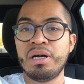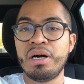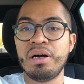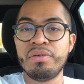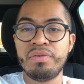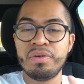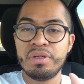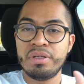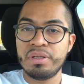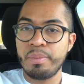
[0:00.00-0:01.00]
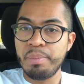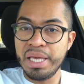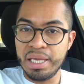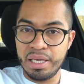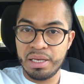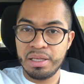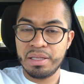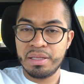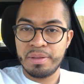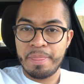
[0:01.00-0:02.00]
of being,
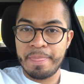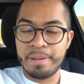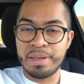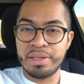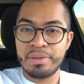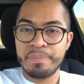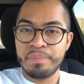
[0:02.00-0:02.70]
okay,